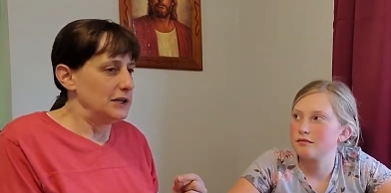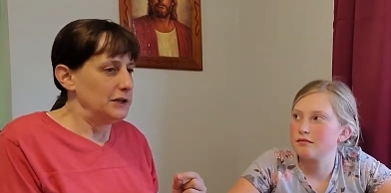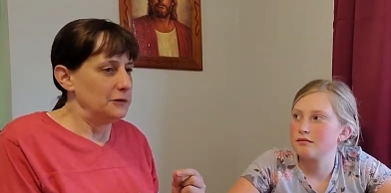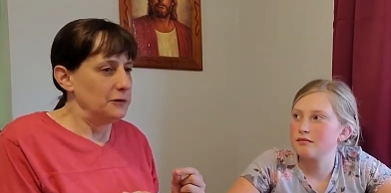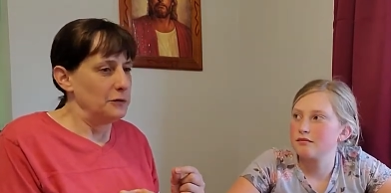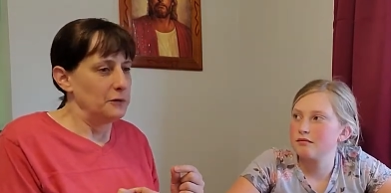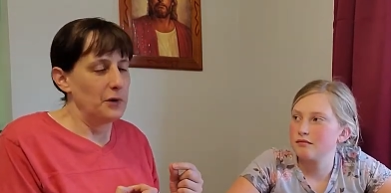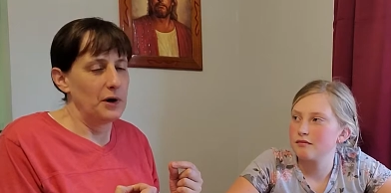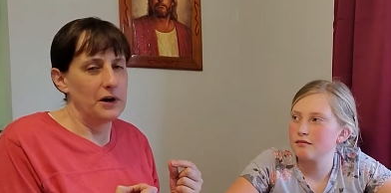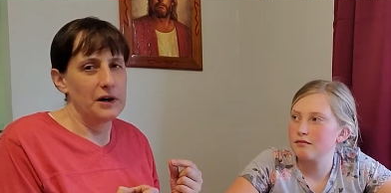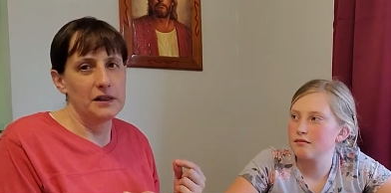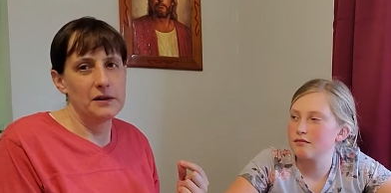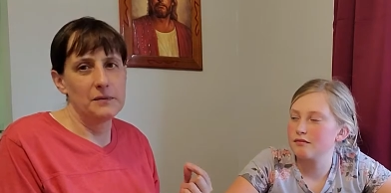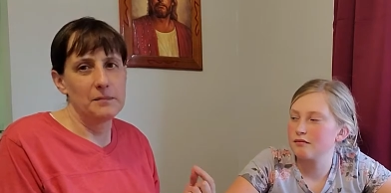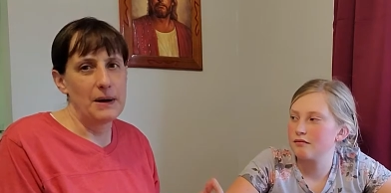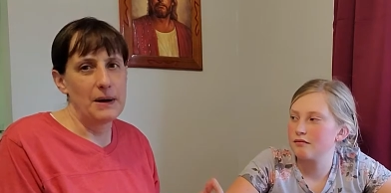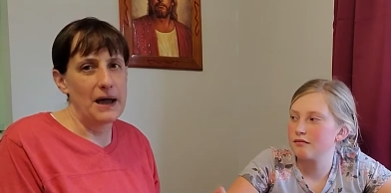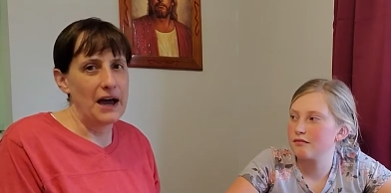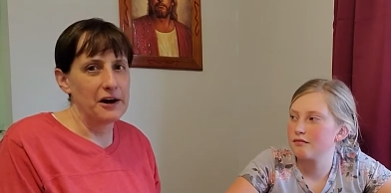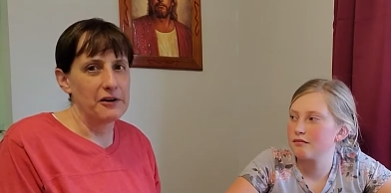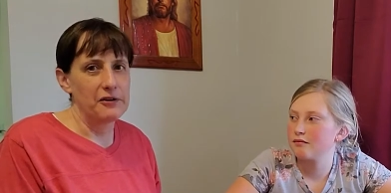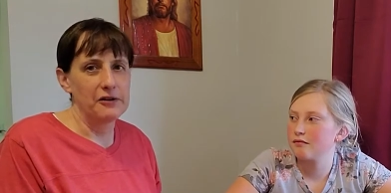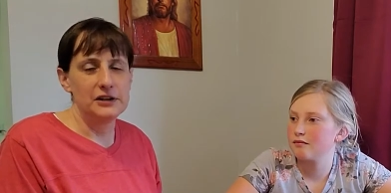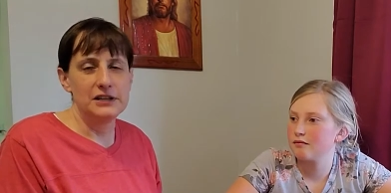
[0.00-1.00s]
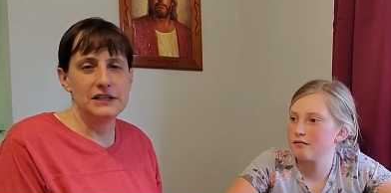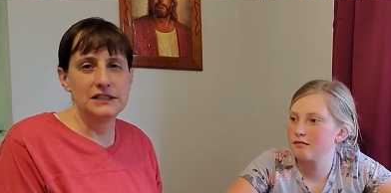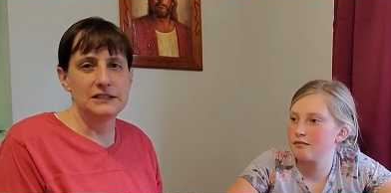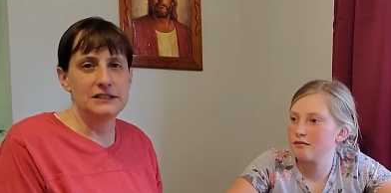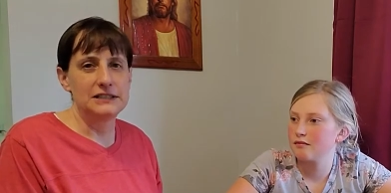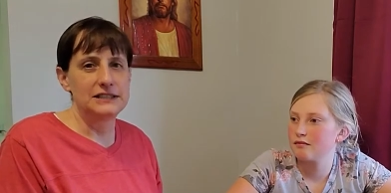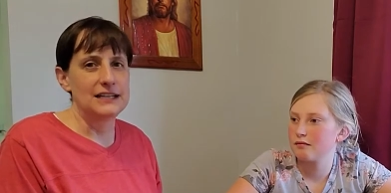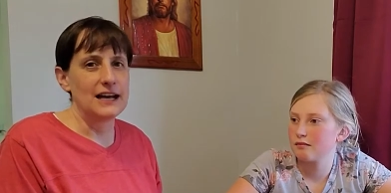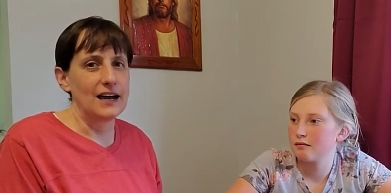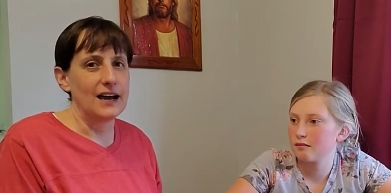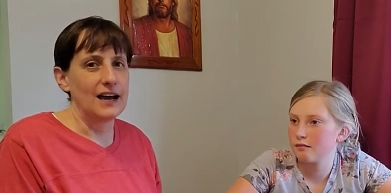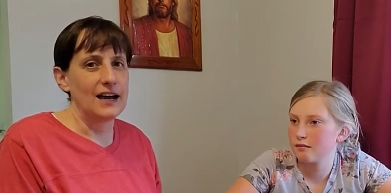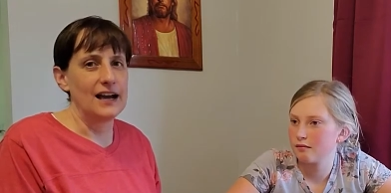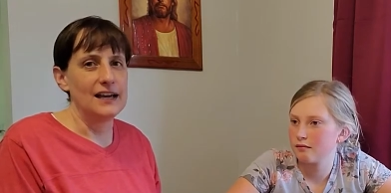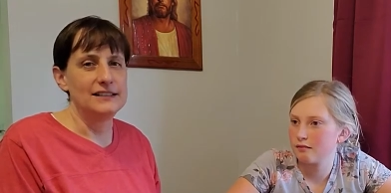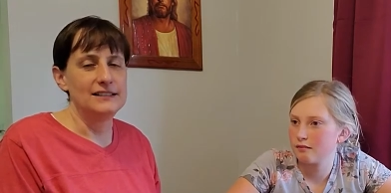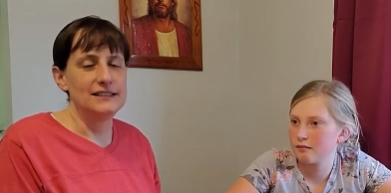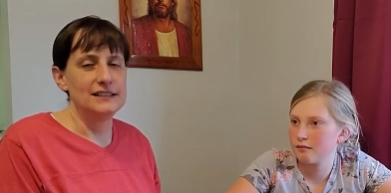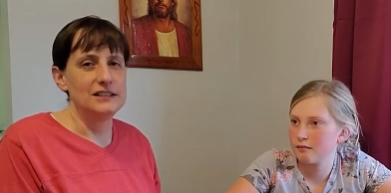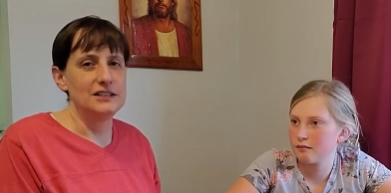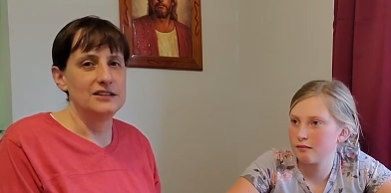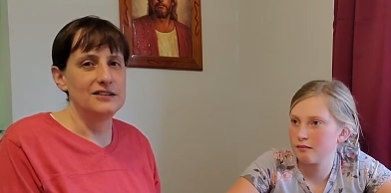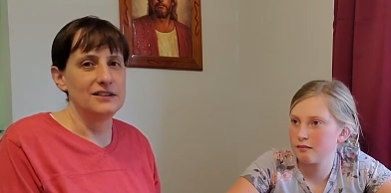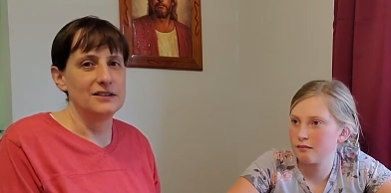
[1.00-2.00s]
Speaker 1: one of the batteries
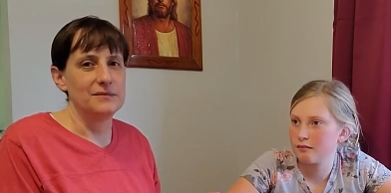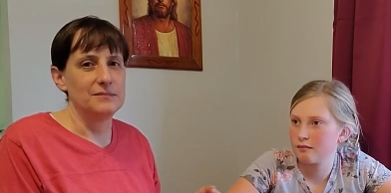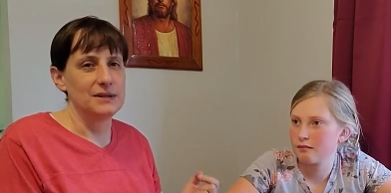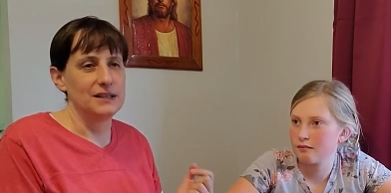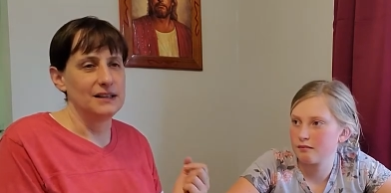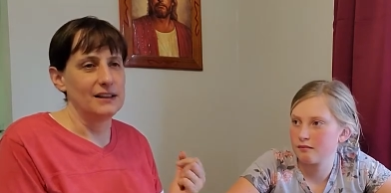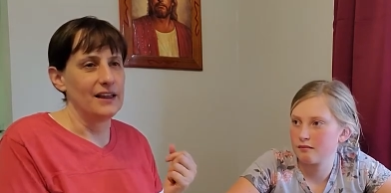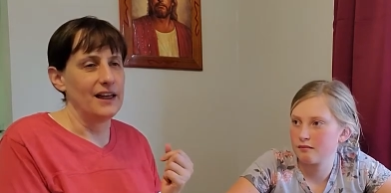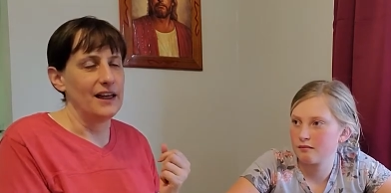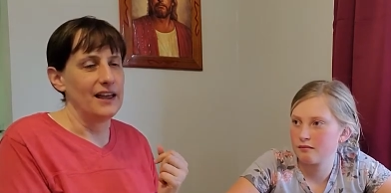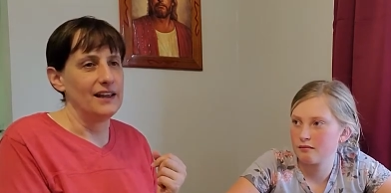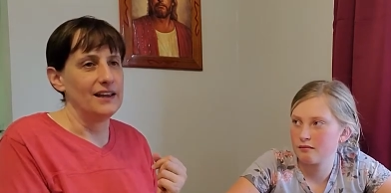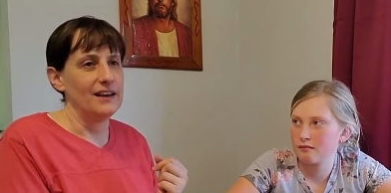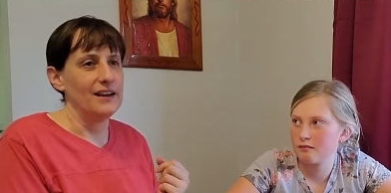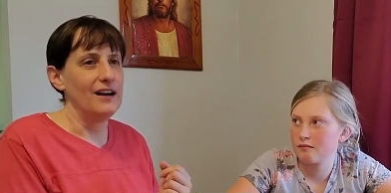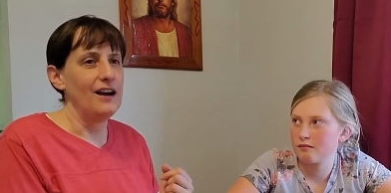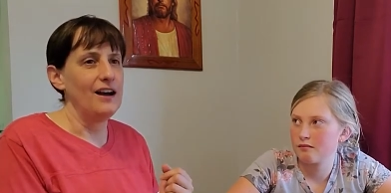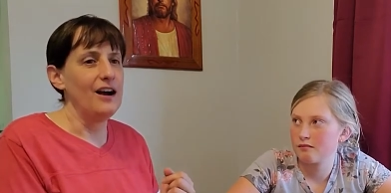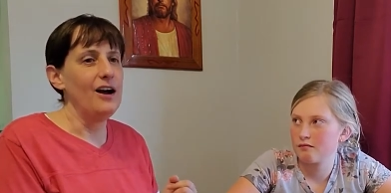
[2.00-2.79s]
dies and you can be like,